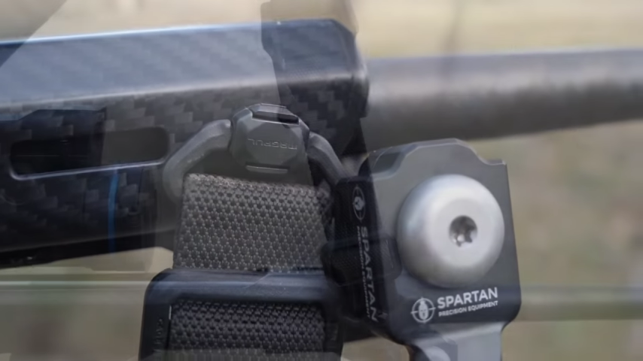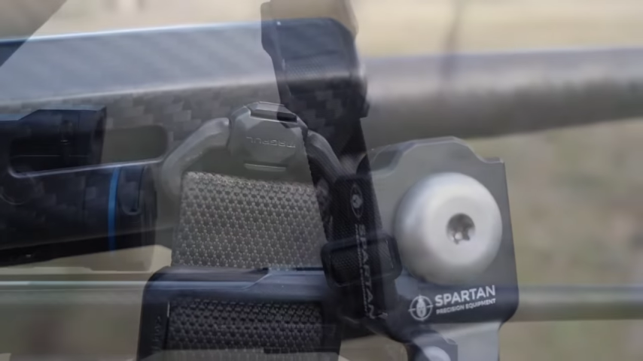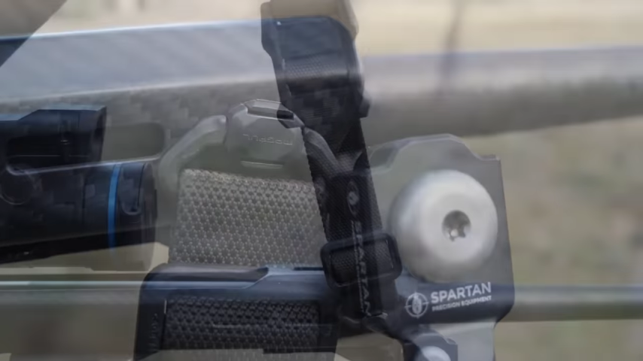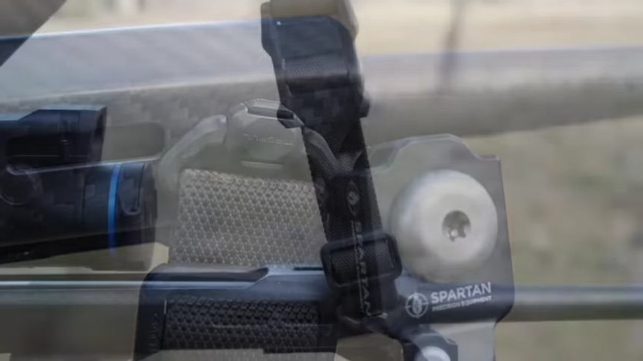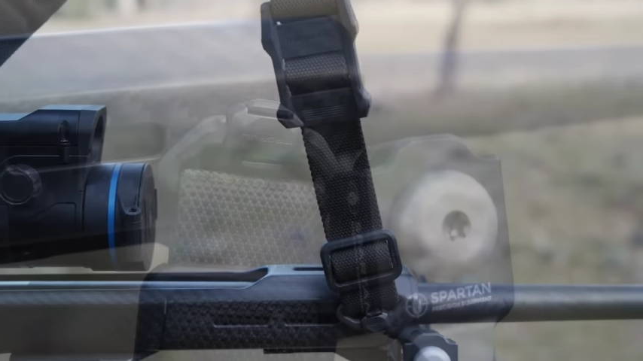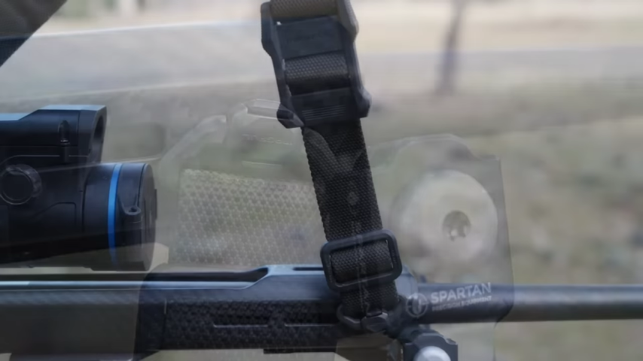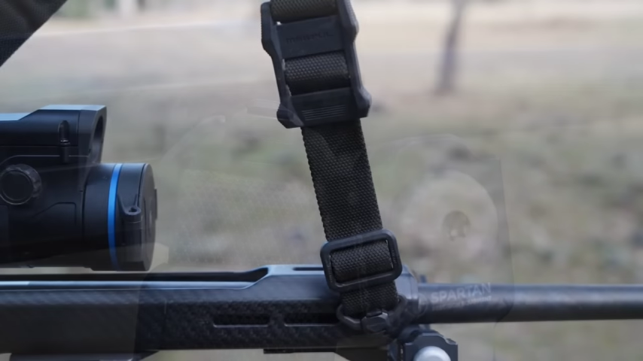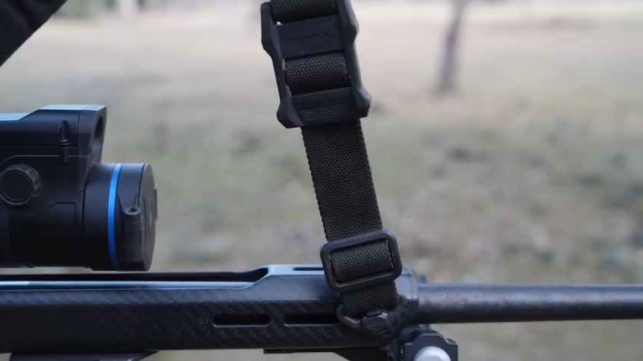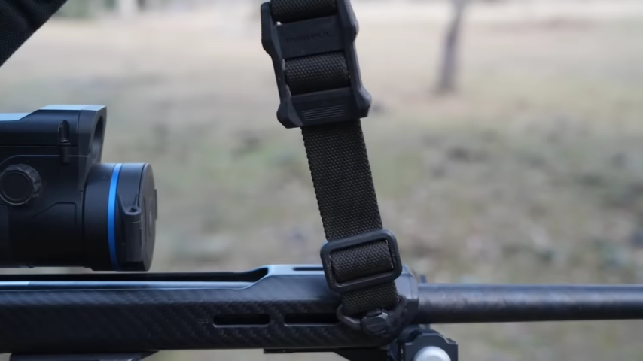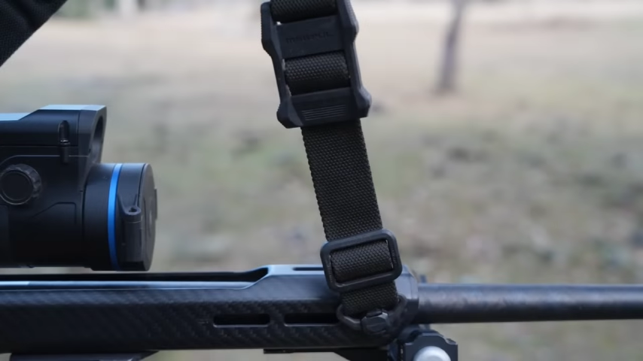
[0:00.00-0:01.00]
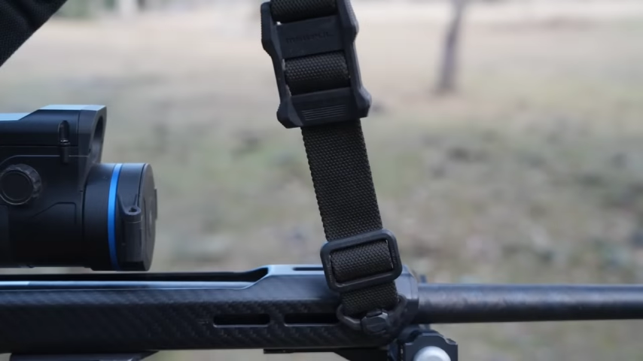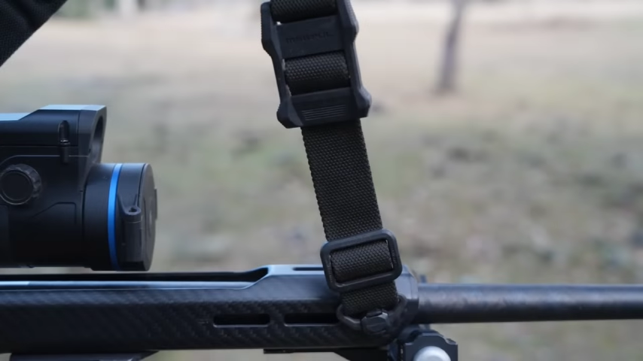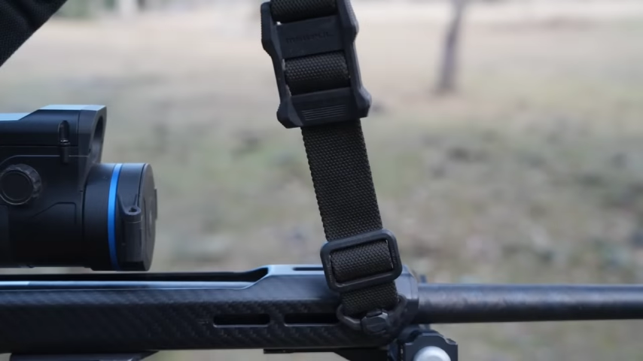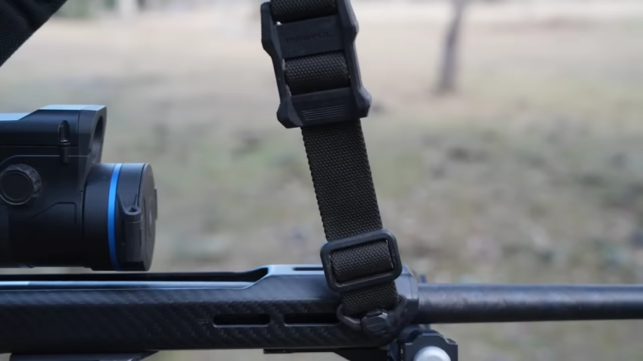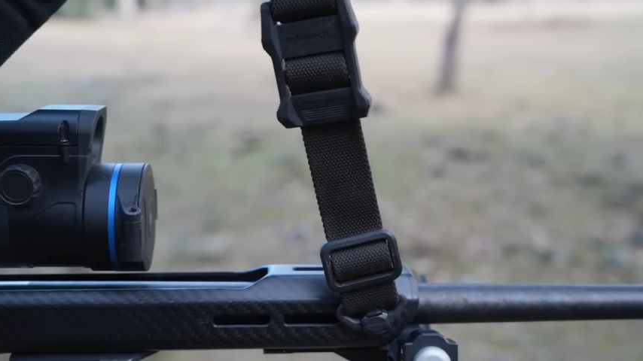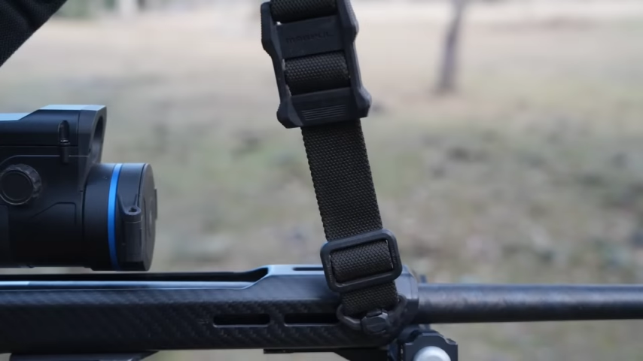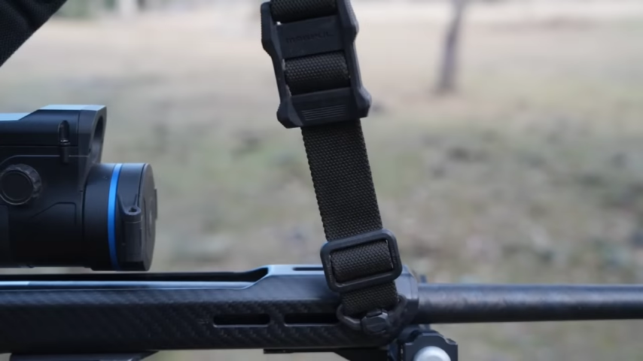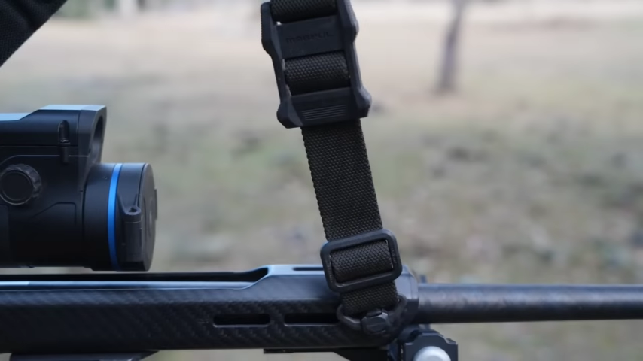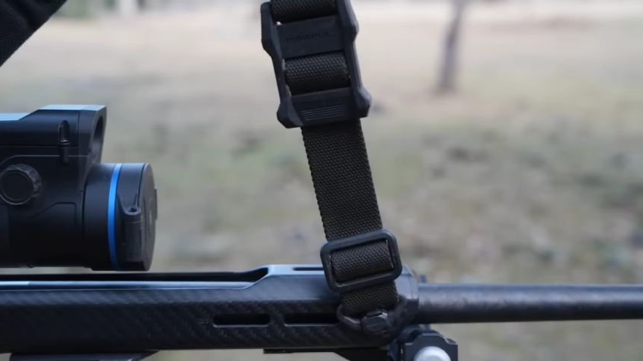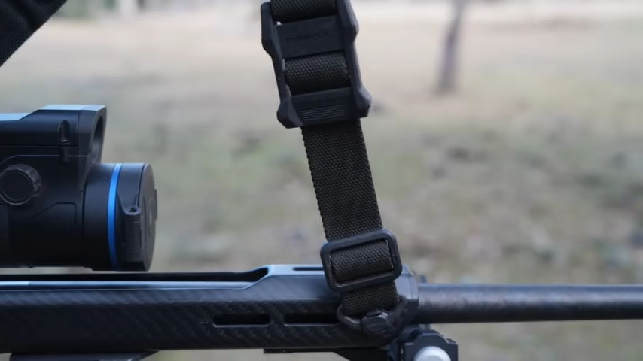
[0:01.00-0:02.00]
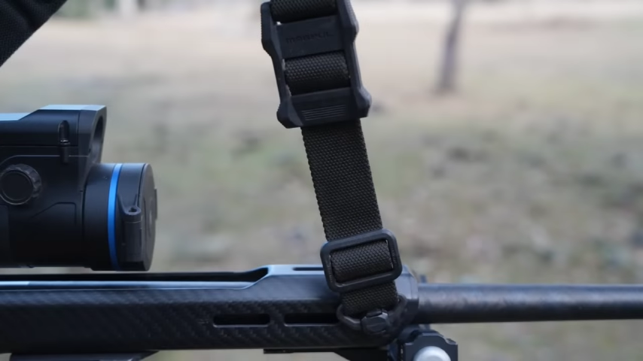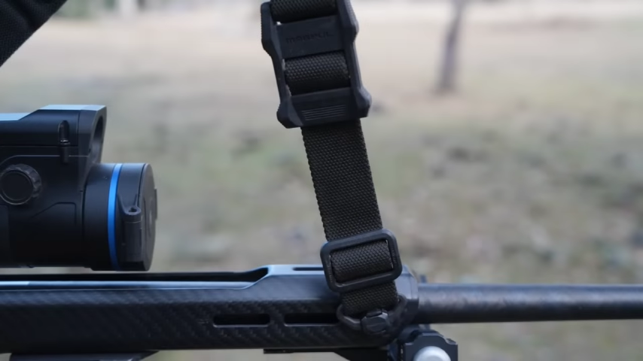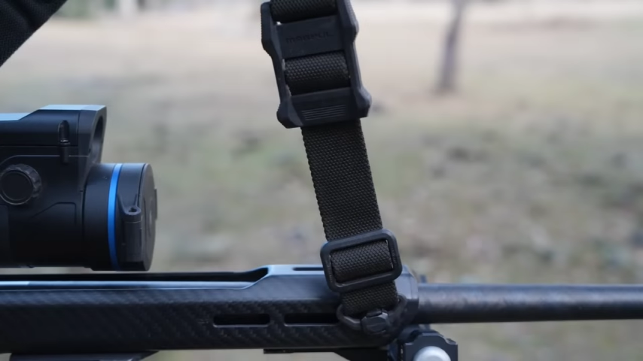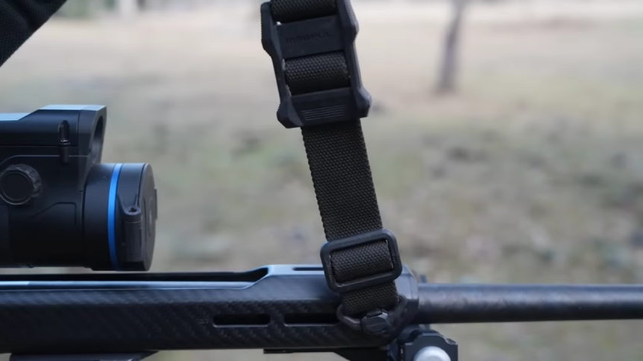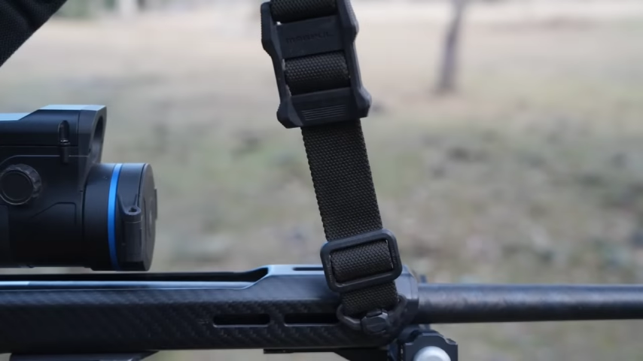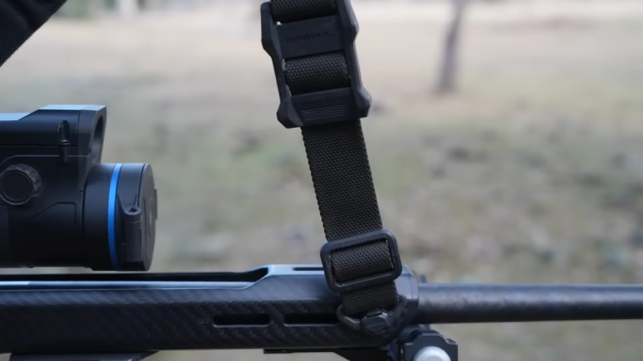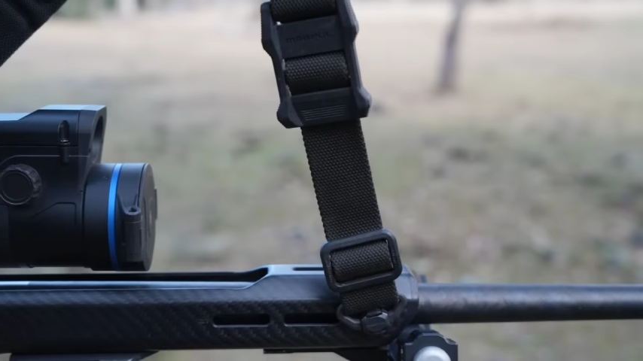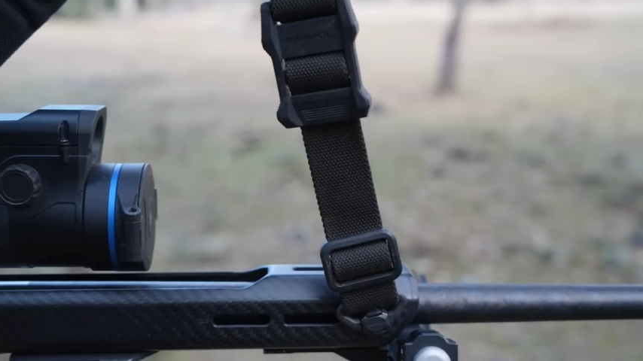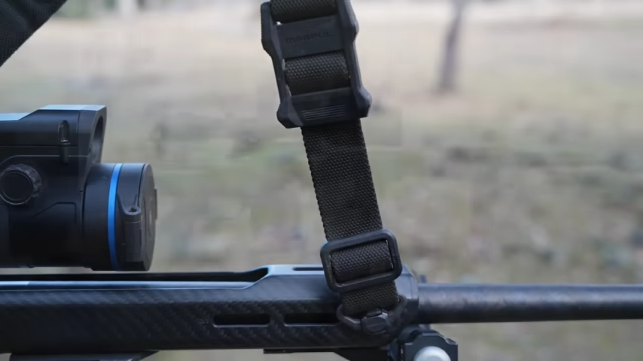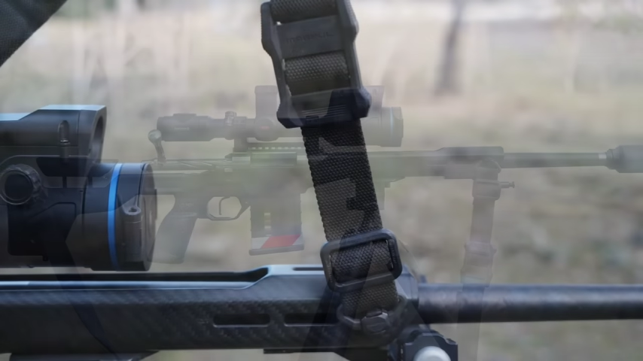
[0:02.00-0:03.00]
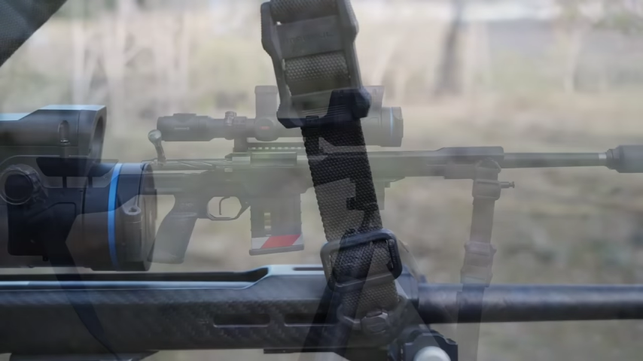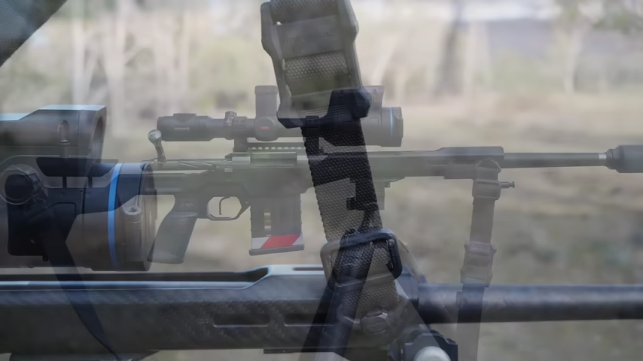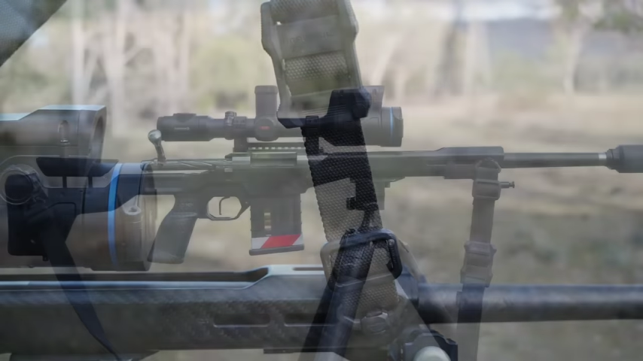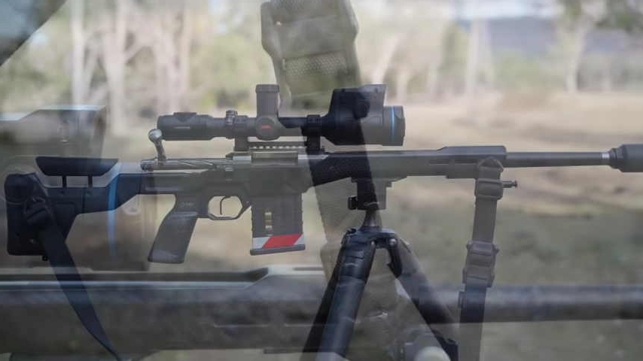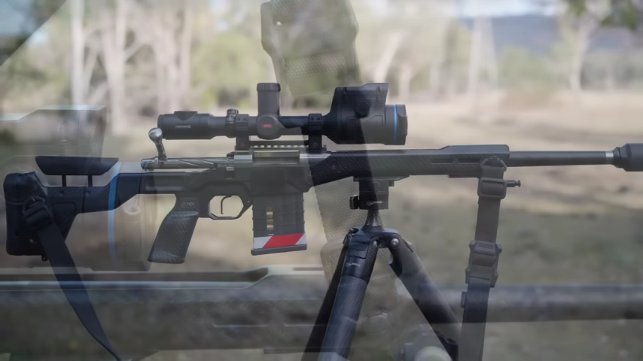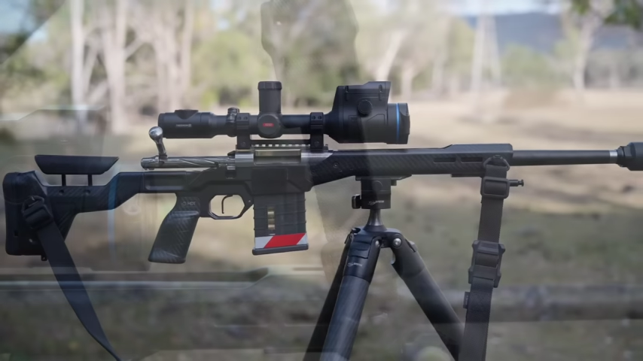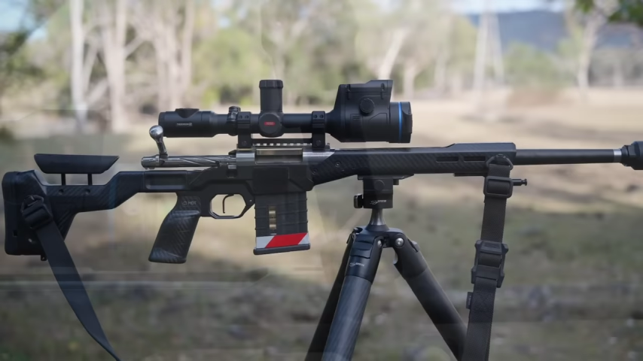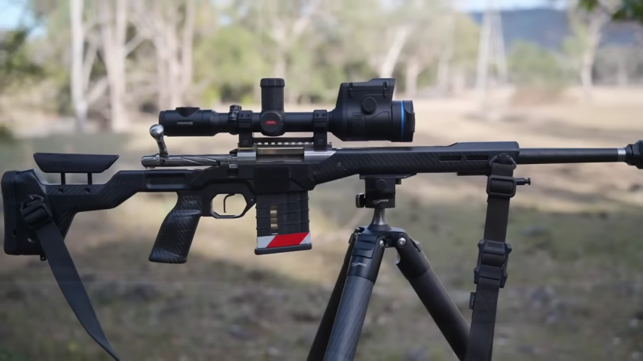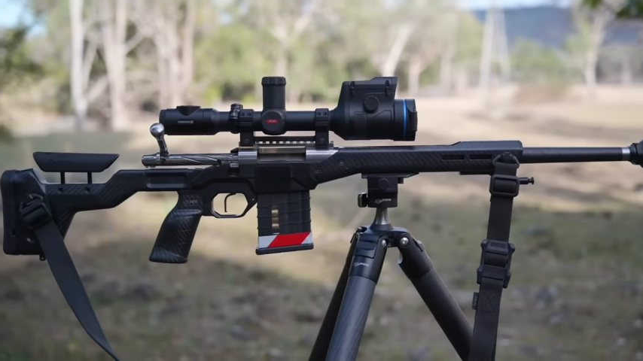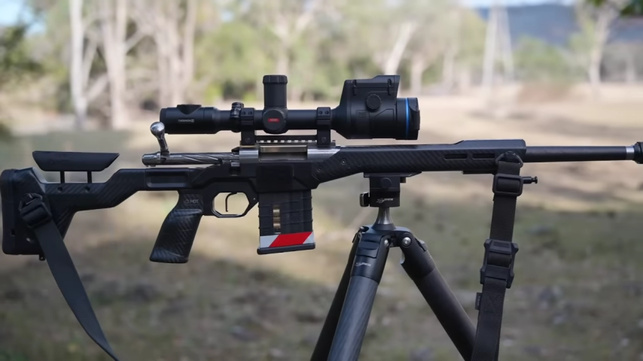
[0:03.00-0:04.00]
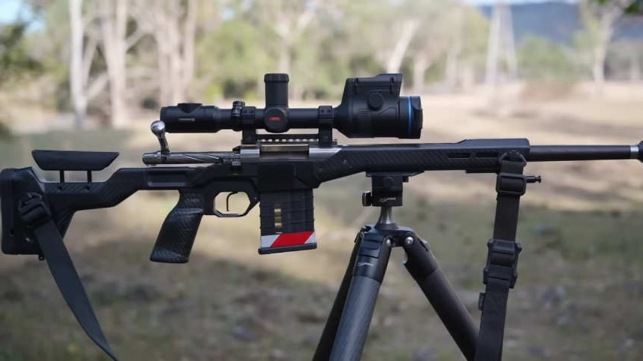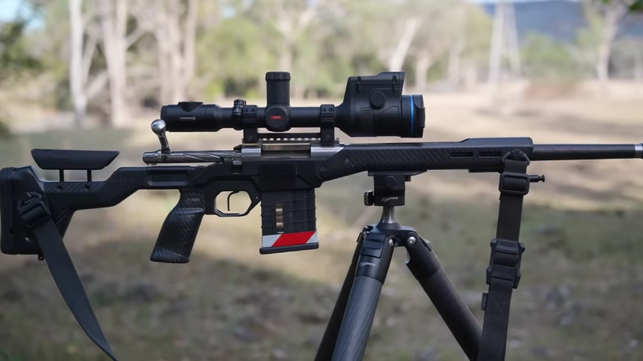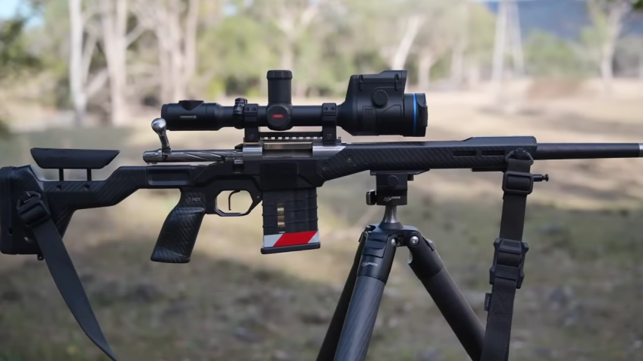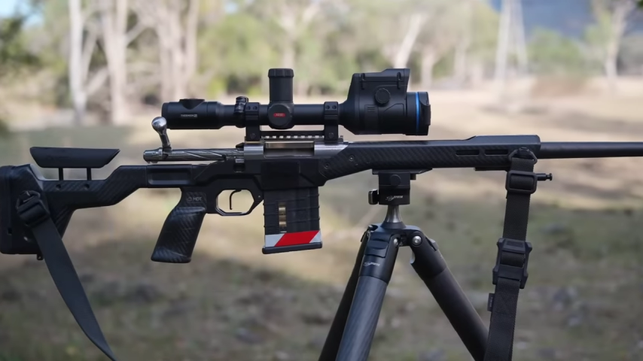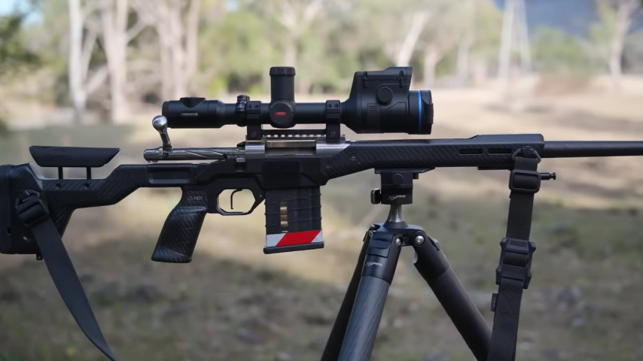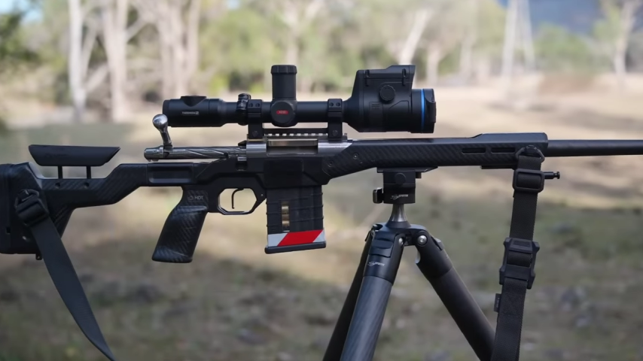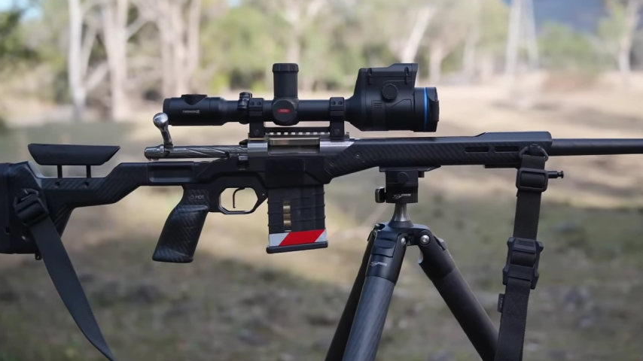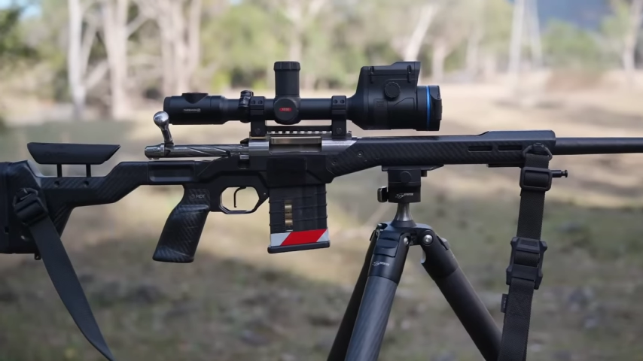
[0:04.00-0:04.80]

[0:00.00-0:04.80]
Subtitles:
Nobody's mouth can be seen.